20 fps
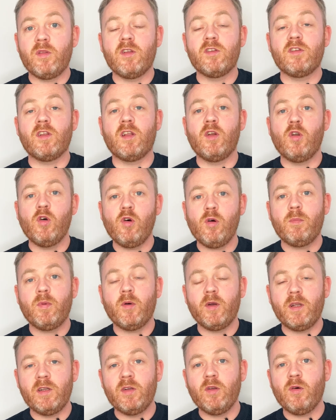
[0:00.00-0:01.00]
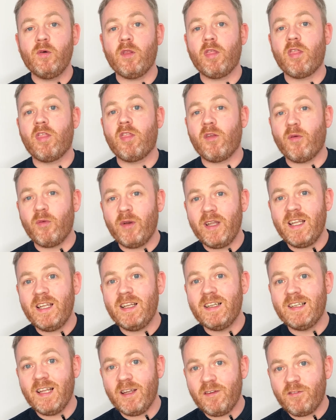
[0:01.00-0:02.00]
there's a
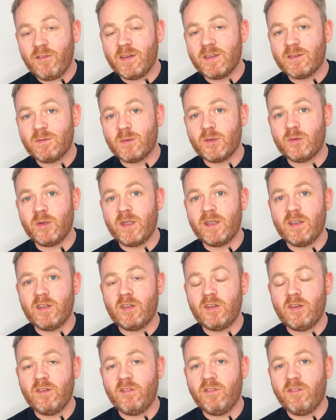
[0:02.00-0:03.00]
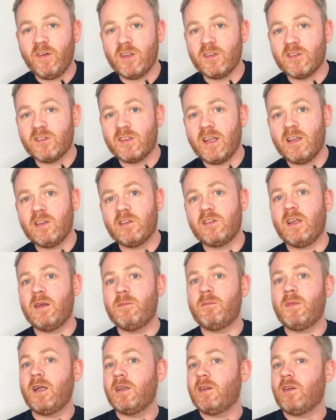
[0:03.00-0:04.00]
0.03 difference between the two funds. Now
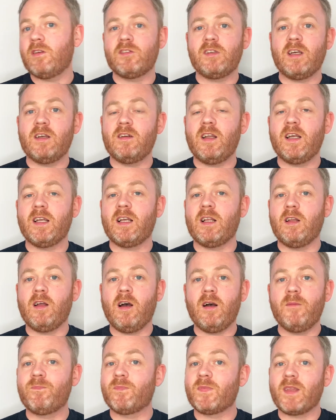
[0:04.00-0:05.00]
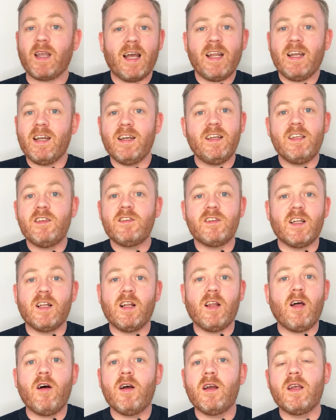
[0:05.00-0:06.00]
that might not sound like a lot, and it isn't a
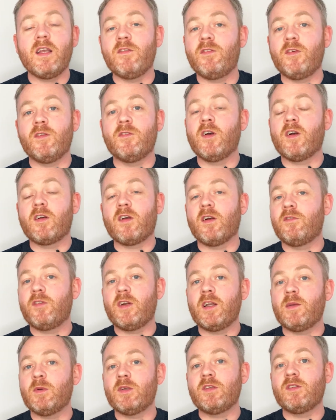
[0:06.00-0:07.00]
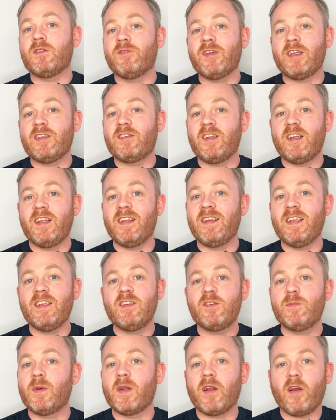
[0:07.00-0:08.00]
lot if you've not got very much invested in
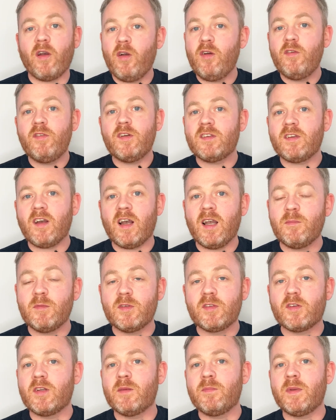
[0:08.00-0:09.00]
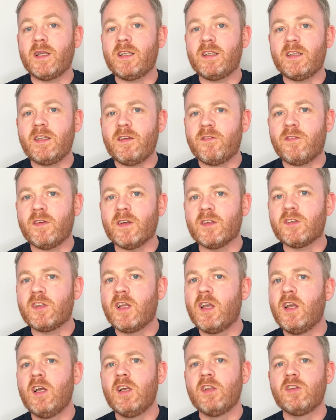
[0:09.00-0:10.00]
this, but over time it's going to make a difference.
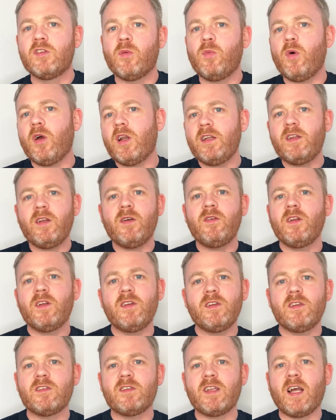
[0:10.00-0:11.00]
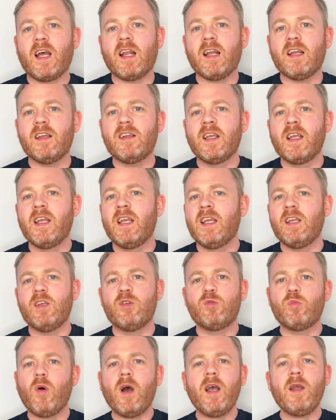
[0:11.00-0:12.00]
So what I don't understand
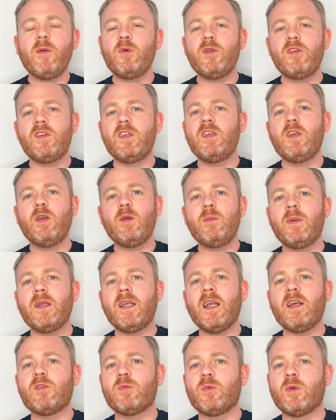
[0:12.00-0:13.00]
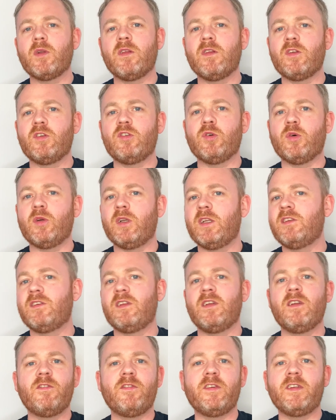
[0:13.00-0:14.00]
is why was the UBS one on the shortlist
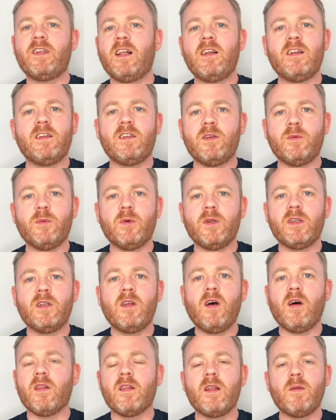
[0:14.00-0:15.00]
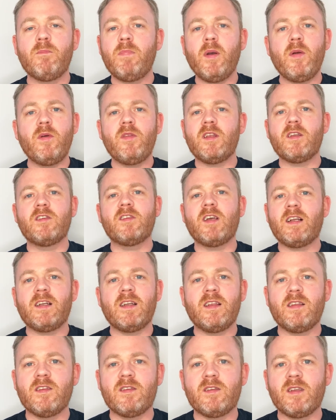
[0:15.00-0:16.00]
and the Fidelity one not? They're both
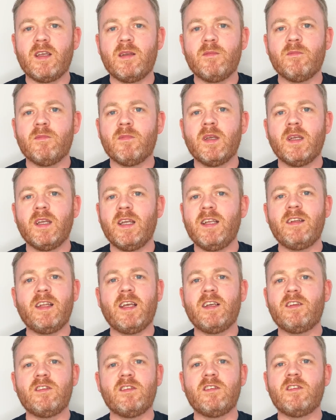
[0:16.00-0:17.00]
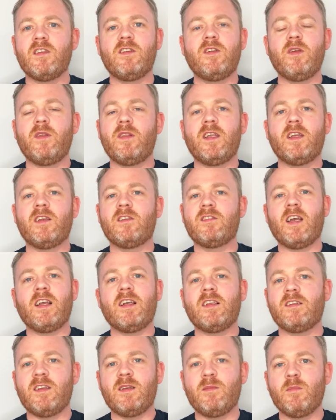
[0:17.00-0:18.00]
exactly the same indexes that do the
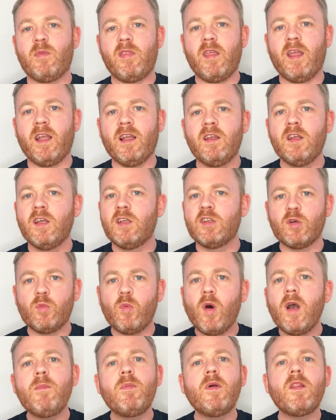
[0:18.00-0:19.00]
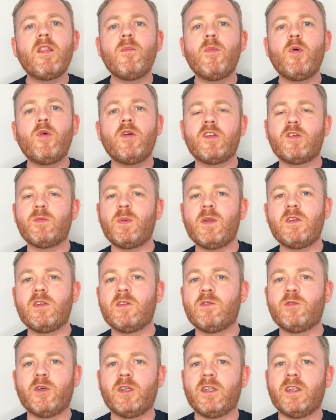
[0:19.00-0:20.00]
exact same thing. So why put the more
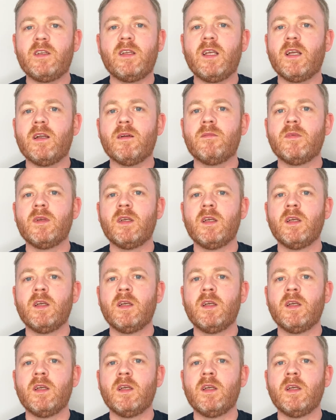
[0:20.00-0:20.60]
expensive one in there?